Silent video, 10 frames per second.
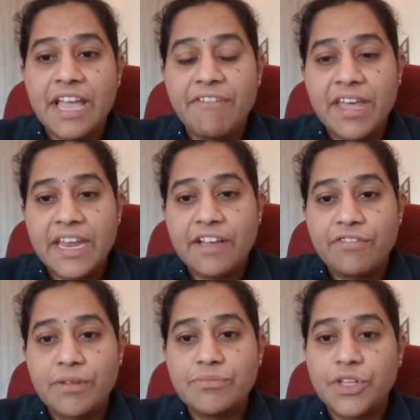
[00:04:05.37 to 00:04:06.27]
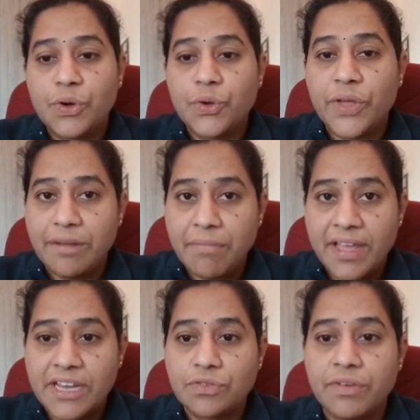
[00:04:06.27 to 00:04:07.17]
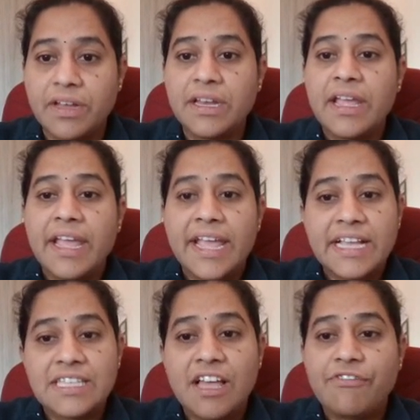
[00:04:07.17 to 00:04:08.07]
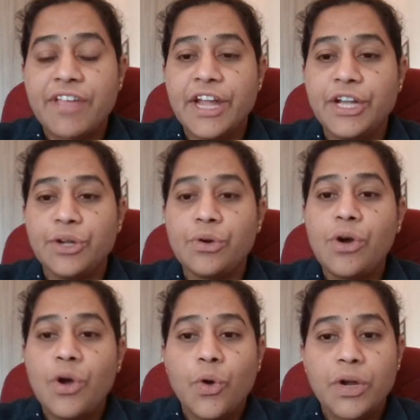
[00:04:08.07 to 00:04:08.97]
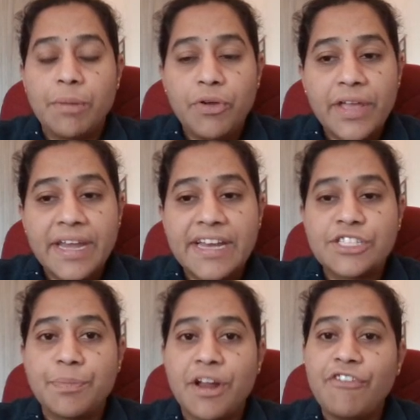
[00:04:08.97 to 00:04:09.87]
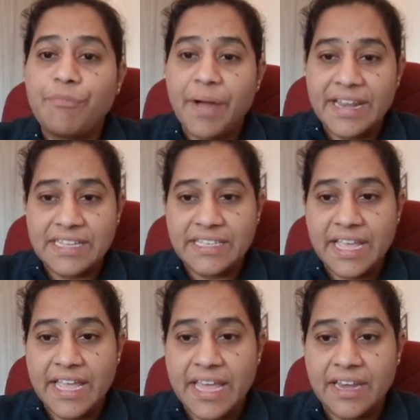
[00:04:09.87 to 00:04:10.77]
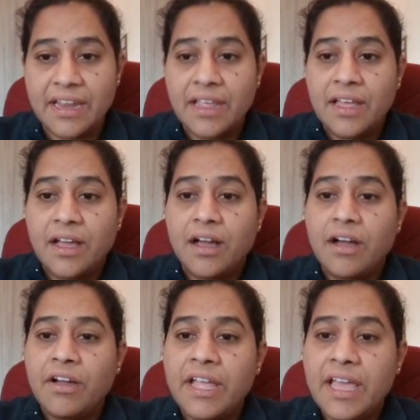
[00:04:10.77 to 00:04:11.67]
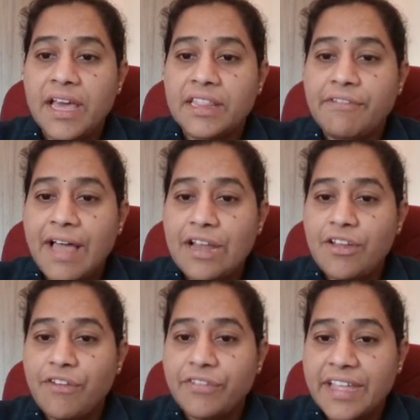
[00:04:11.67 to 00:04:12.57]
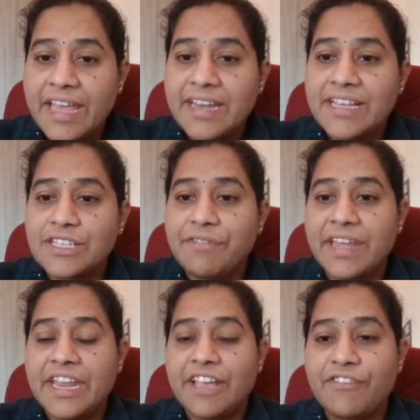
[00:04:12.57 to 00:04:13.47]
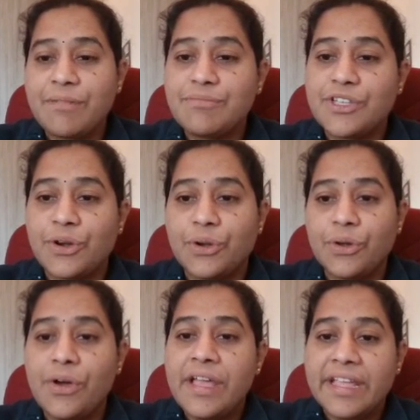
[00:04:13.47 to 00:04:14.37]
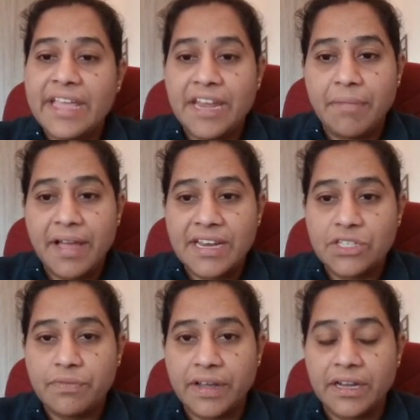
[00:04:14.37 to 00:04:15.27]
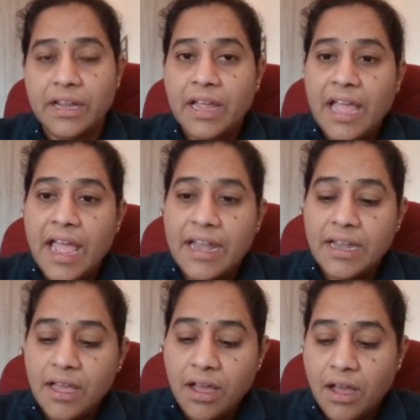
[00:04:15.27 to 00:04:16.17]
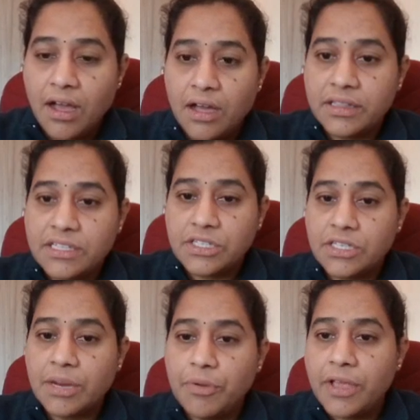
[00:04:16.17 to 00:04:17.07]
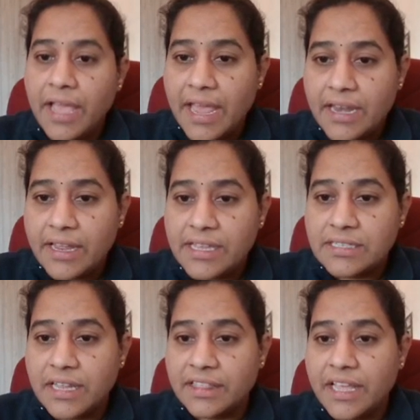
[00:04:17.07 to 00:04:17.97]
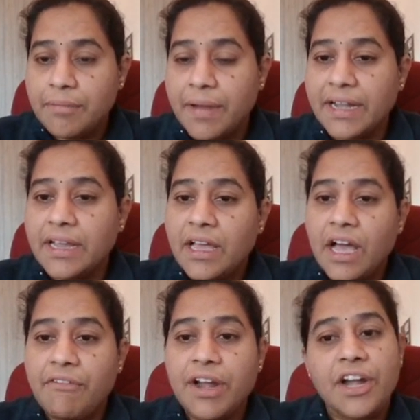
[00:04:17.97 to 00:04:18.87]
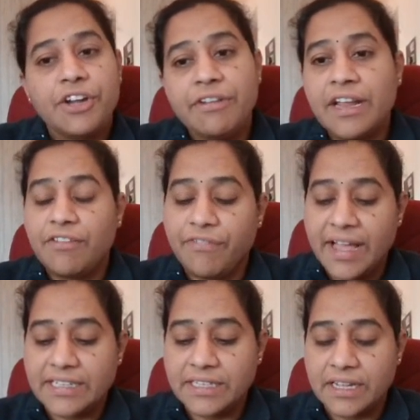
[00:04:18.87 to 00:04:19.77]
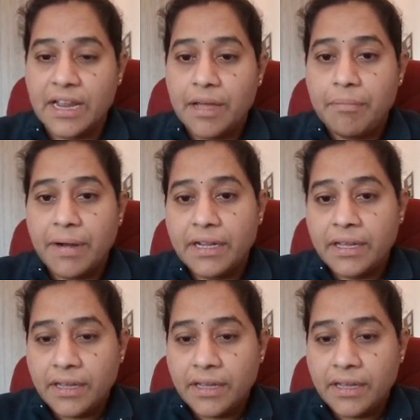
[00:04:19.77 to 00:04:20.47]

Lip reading: k varying from 0 to n minus 1, x of k into wn raised power of minus kn. Here the value of n is varying from 0 to n minus 1, and this wn is nothing but our Twiddle factor. But